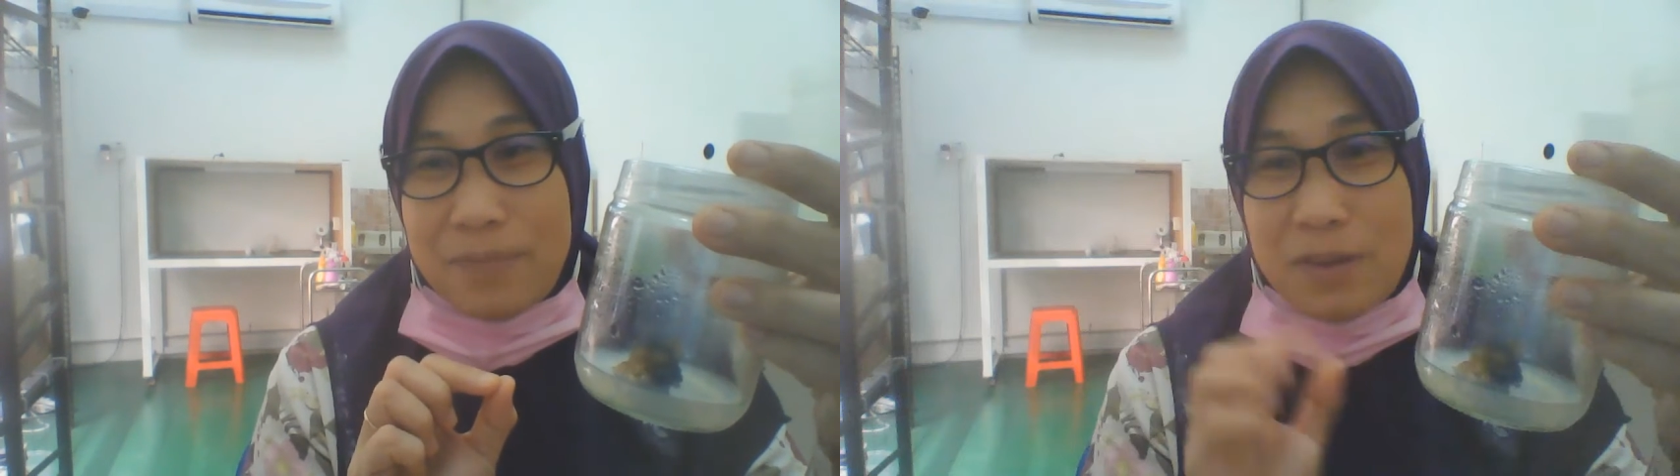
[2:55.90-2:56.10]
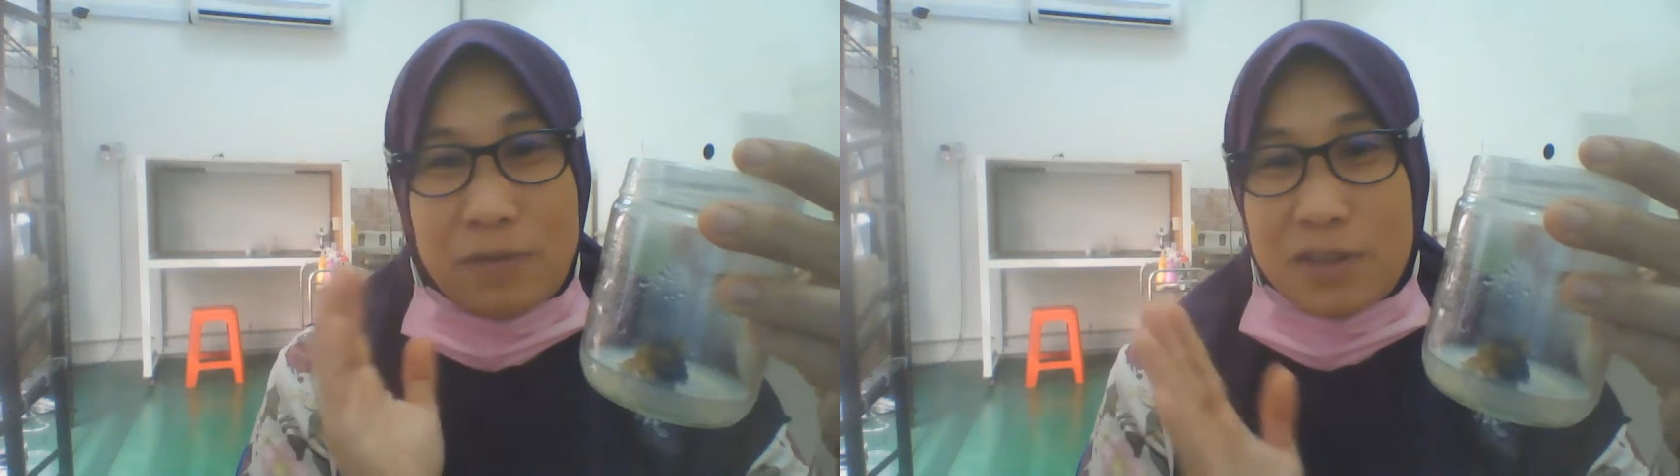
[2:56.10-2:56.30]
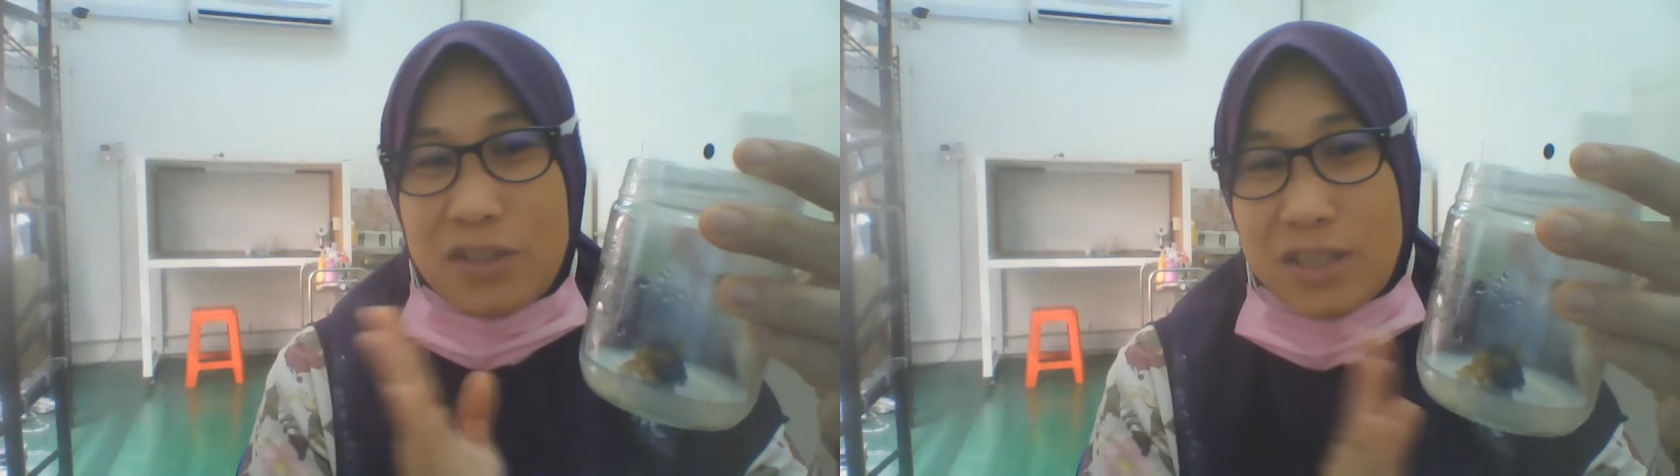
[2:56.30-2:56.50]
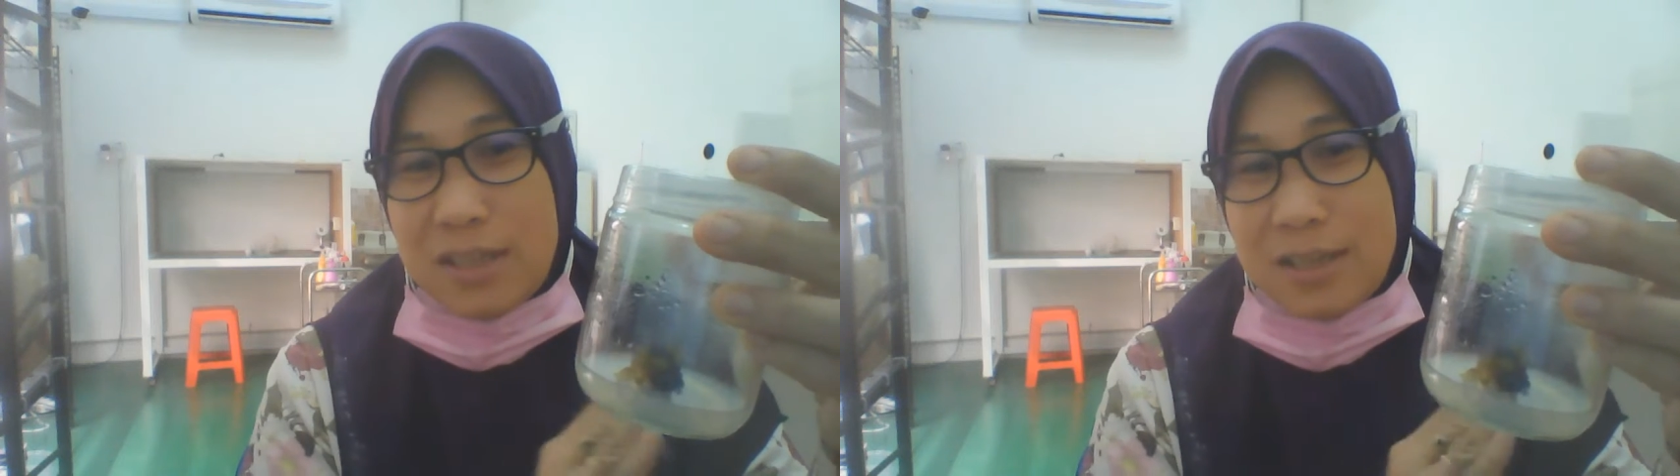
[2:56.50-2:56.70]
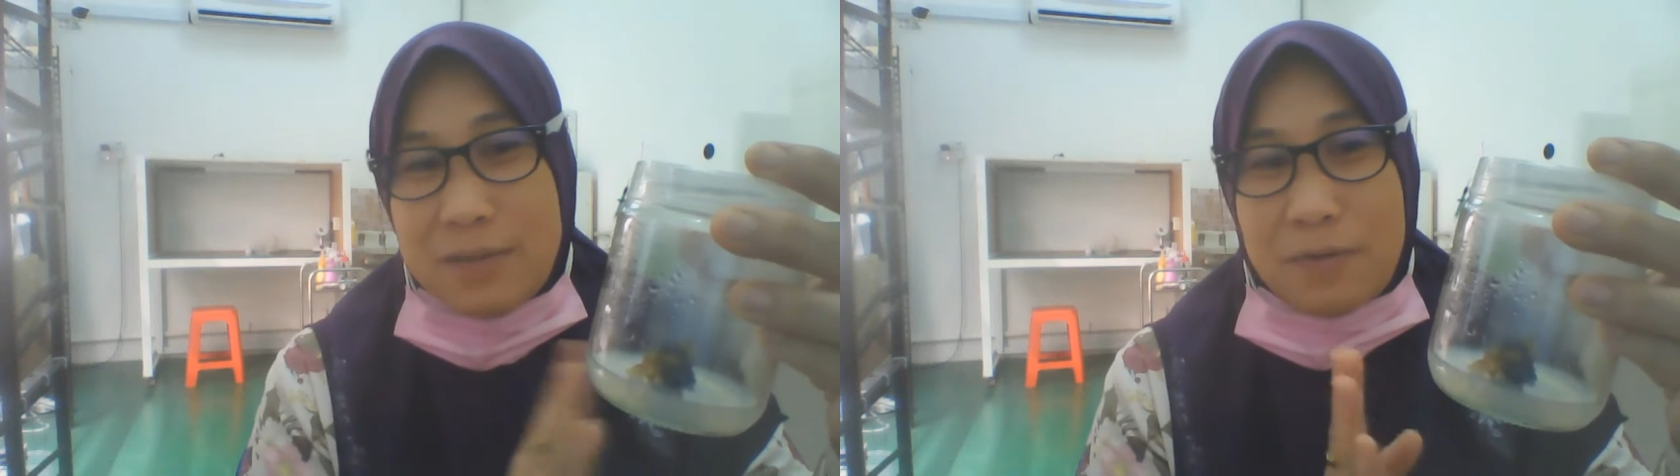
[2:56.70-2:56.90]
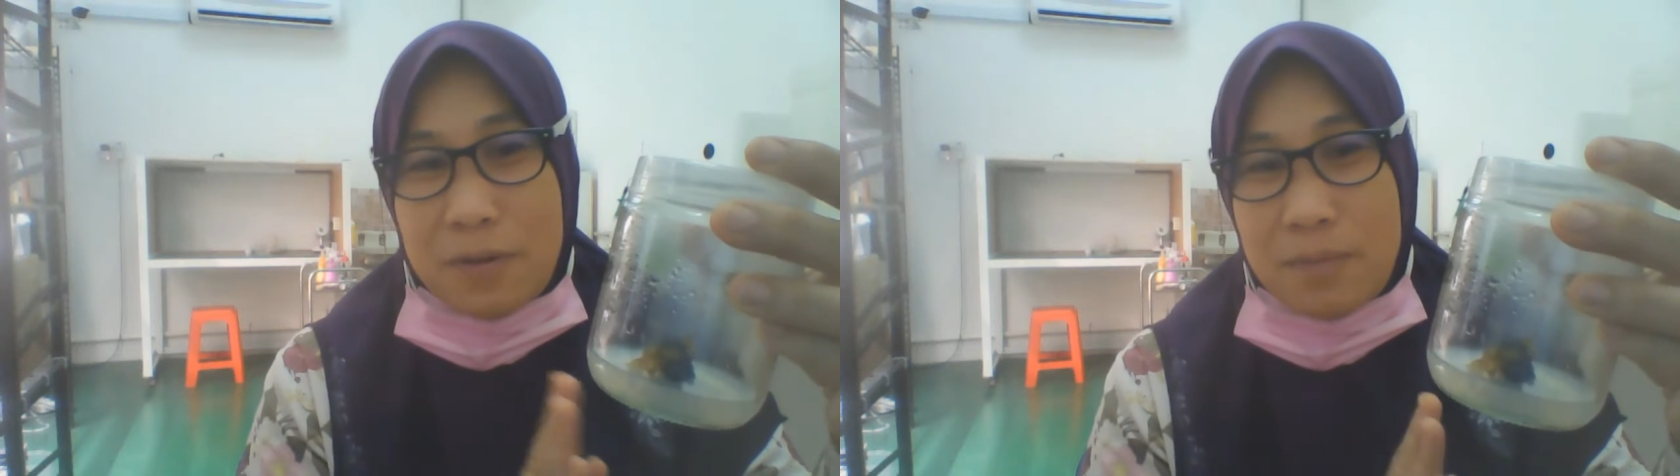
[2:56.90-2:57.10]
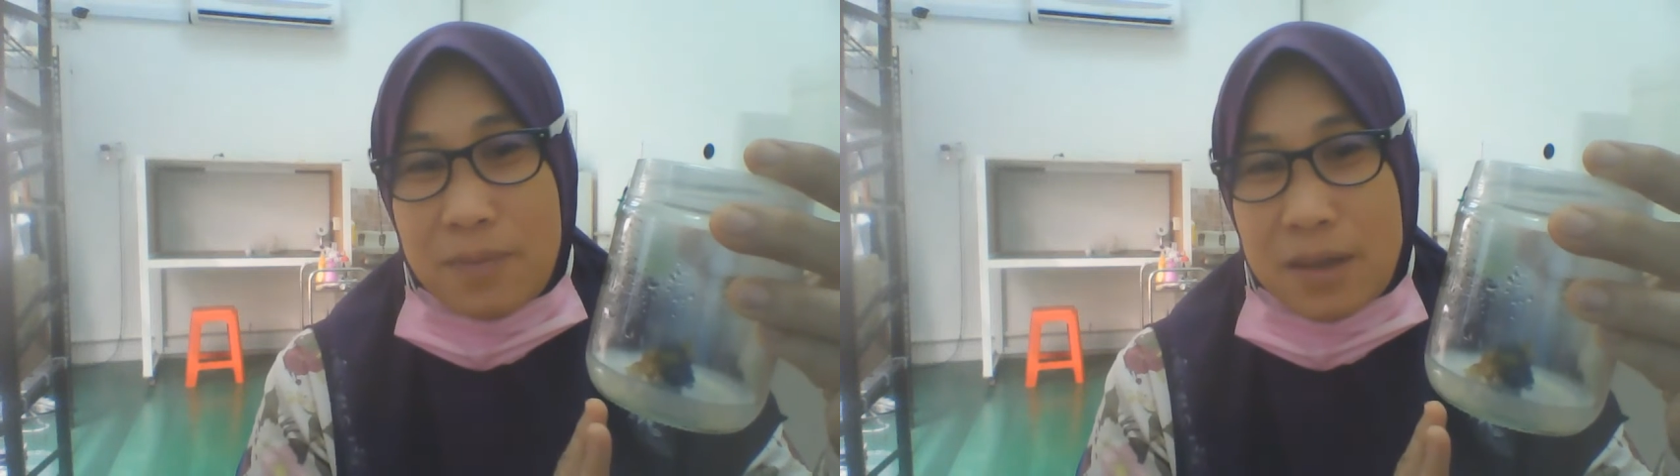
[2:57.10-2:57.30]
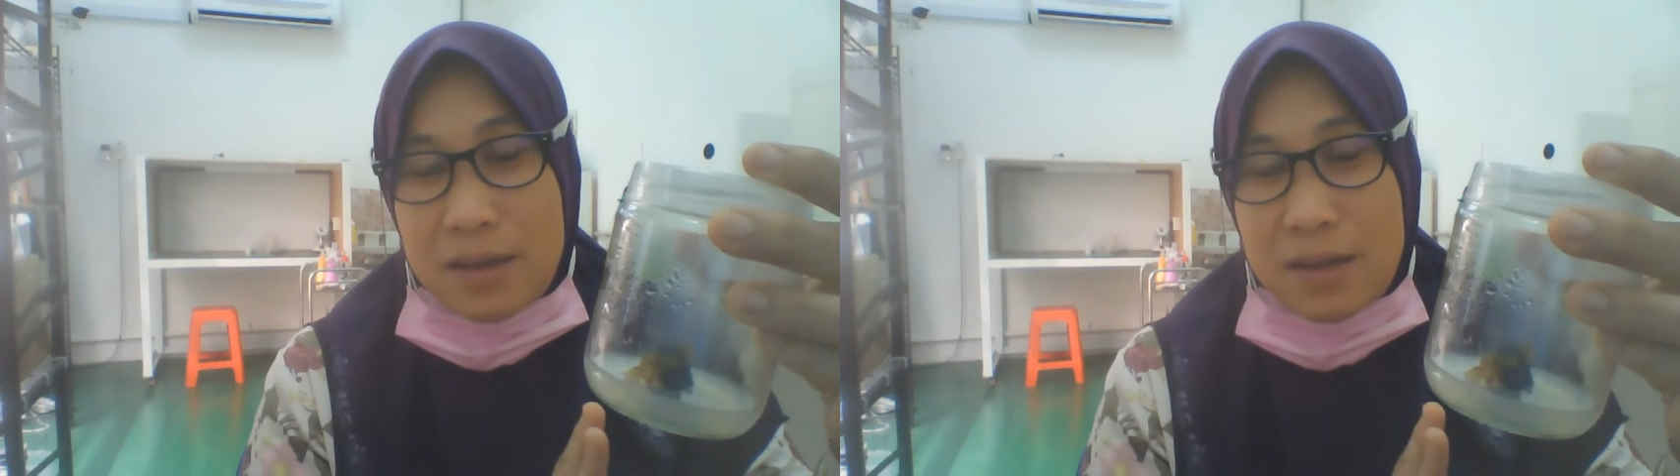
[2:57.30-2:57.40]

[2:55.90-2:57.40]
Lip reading: differentiate this from